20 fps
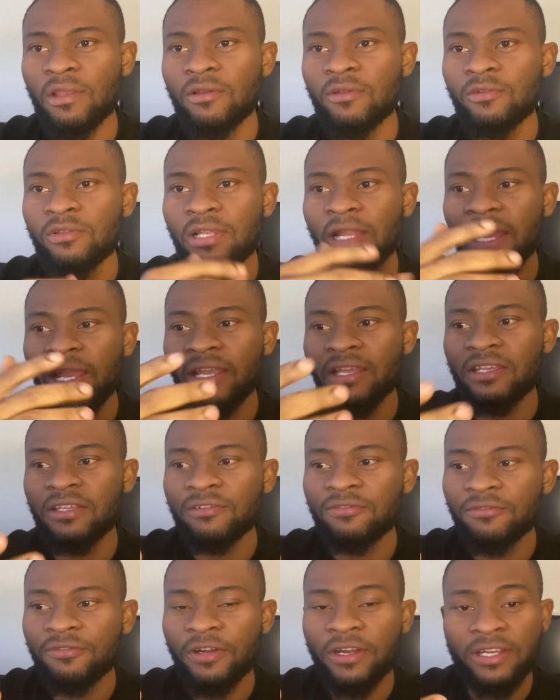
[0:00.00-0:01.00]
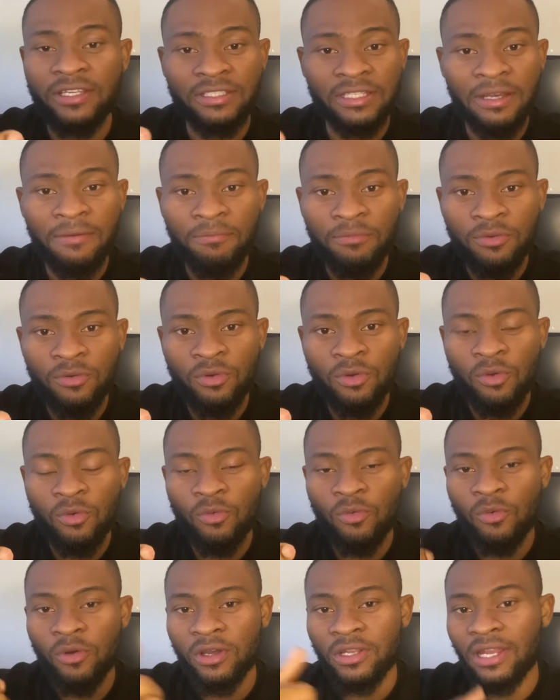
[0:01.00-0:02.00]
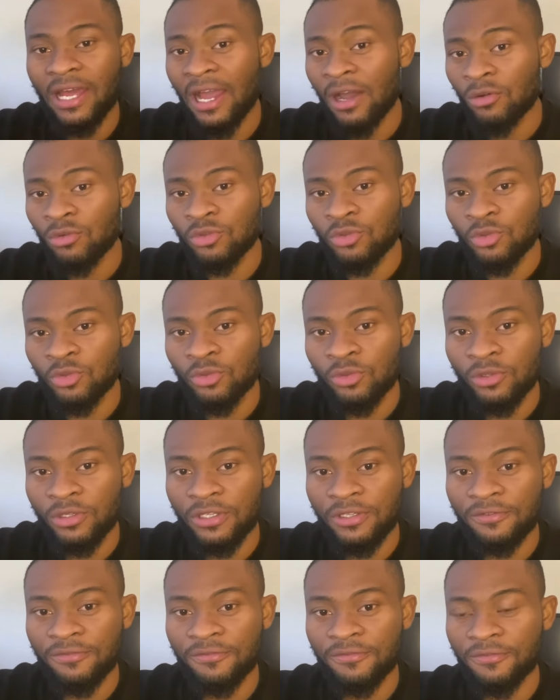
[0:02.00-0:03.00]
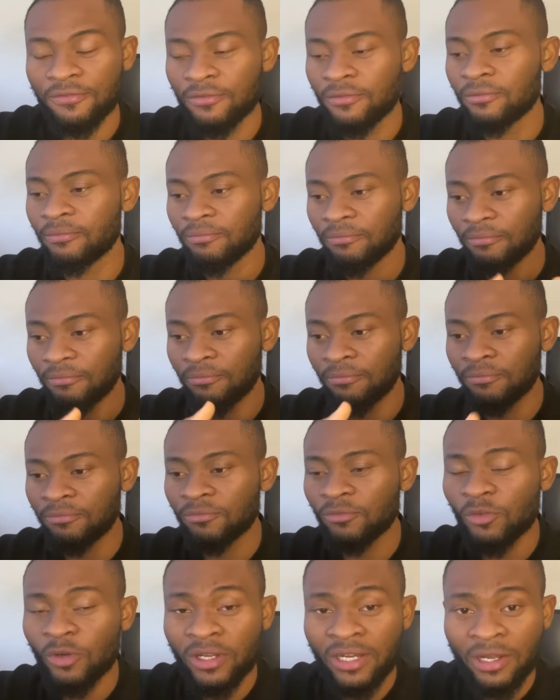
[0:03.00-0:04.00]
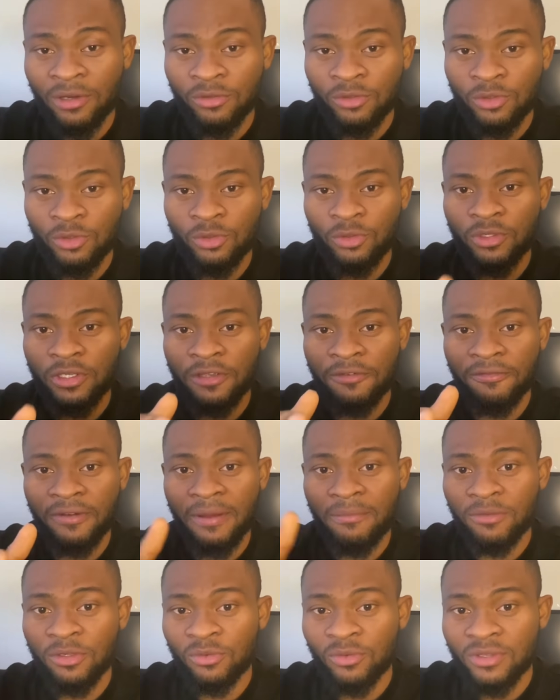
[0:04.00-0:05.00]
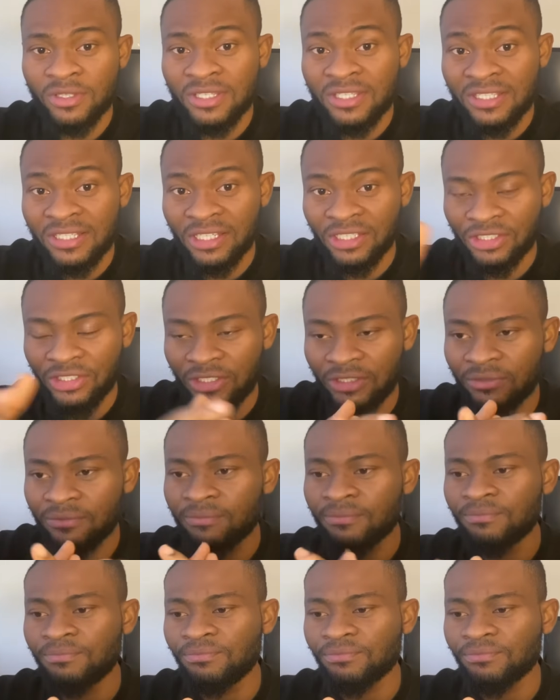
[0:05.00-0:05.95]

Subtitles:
Like, for example, what I'll do if I'm the one searching,